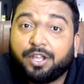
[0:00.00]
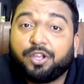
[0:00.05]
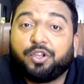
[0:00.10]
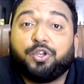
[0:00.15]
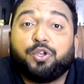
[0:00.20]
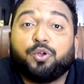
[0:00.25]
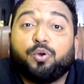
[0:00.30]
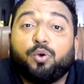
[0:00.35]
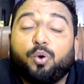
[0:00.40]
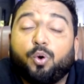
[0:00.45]

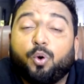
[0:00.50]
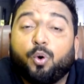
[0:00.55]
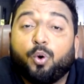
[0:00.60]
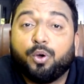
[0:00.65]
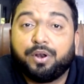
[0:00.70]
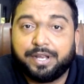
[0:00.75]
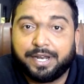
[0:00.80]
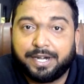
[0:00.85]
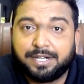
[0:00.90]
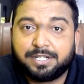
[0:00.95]
You
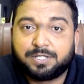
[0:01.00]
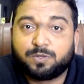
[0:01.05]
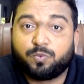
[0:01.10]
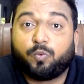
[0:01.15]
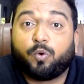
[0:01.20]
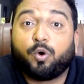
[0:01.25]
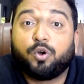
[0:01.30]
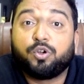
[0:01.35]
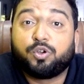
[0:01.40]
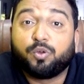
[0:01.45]
Orients
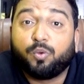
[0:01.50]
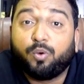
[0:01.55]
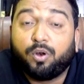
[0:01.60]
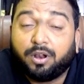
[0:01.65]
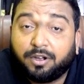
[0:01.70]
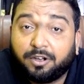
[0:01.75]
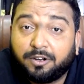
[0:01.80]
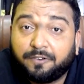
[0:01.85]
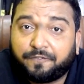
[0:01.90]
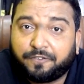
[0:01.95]
want to
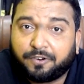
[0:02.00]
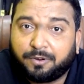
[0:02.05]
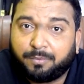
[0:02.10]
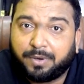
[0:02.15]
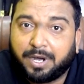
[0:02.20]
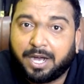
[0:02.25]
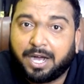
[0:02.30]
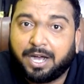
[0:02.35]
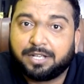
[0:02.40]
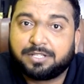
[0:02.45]
learn
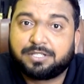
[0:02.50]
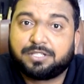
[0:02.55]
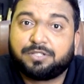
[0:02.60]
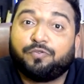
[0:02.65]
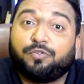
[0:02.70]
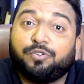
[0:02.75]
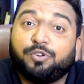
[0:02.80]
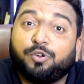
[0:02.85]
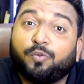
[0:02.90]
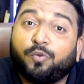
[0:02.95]
from us.
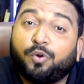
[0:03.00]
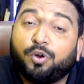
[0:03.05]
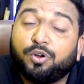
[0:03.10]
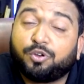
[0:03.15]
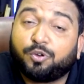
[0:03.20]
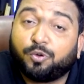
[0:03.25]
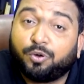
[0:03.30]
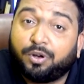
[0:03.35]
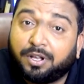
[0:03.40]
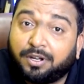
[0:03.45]
You
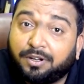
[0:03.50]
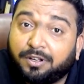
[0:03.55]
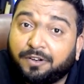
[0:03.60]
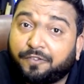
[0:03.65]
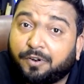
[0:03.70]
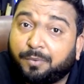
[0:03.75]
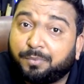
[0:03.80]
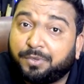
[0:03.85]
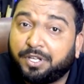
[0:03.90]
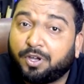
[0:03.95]
want to learn
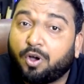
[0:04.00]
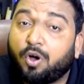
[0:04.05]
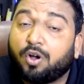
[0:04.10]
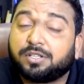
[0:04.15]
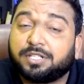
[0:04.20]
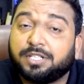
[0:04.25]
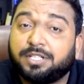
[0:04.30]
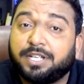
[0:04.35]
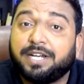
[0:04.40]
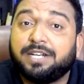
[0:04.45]
from the
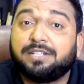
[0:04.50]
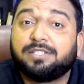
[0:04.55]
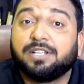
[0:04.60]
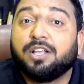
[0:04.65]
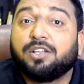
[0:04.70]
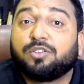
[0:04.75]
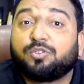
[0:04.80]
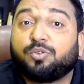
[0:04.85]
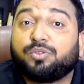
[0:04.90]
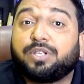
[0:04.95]
Occidents
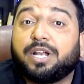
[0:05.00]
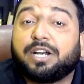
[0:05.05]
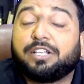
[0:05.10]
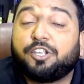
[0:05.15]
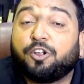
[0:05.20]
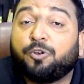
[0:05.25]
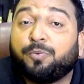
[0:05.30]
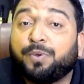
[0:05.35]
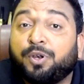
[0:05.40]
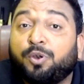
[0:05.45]
so that
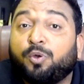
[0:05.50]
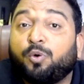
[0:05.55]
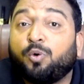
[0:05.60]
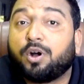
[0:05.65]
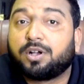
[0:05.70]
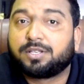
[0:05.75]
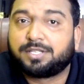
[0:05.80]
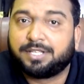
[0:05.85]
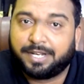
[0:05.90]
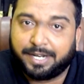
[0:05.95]
there will be no
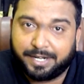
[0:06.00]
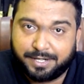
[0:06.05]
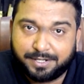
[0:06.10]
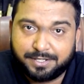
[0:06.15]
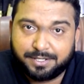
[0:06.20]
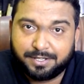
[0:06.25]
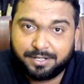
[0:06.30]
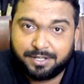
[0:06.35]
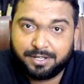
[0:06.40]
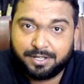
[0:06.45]

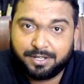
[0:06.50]
Occidents.